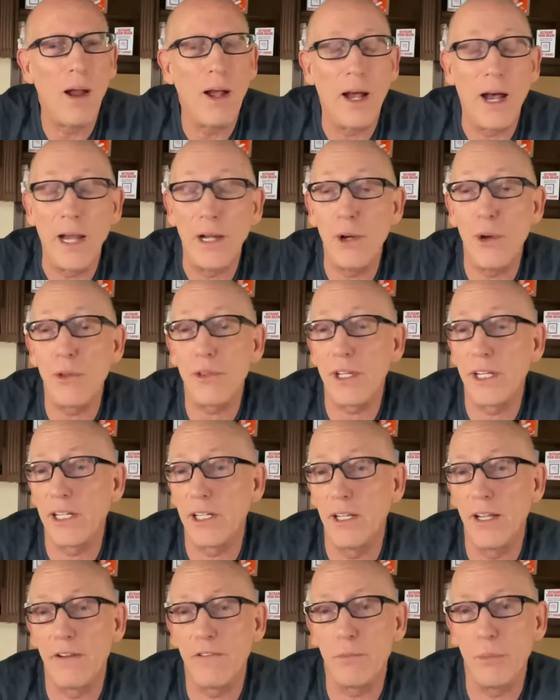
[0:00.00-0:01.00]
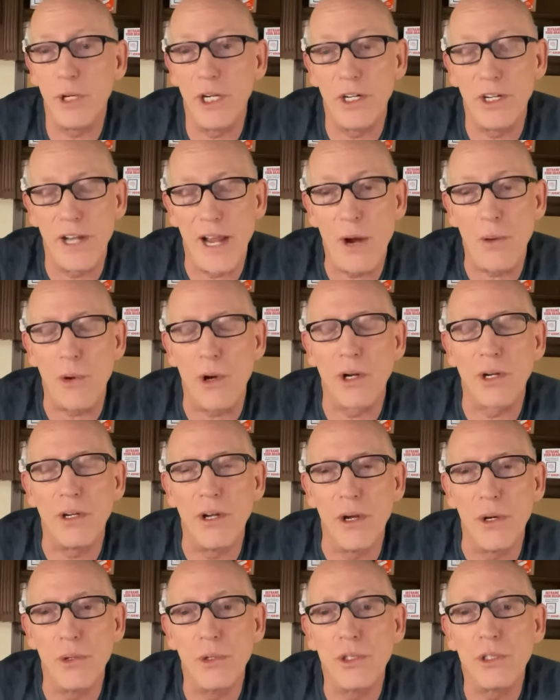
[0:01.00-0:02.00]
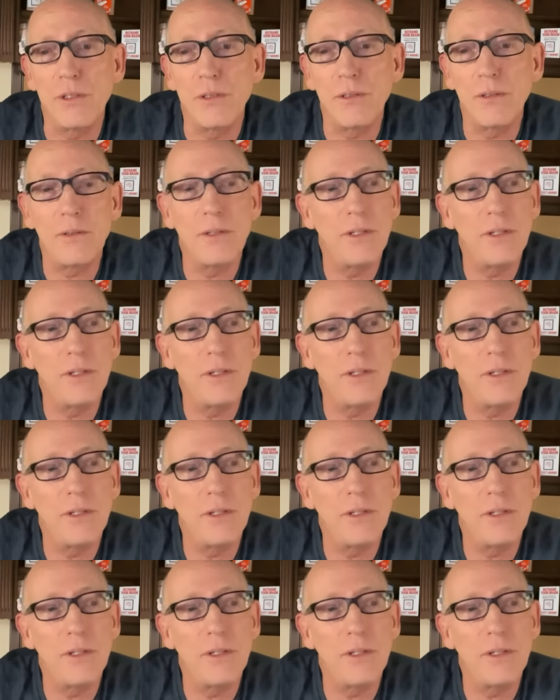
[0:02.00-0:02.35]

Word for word: I don't think it'll ever be in network news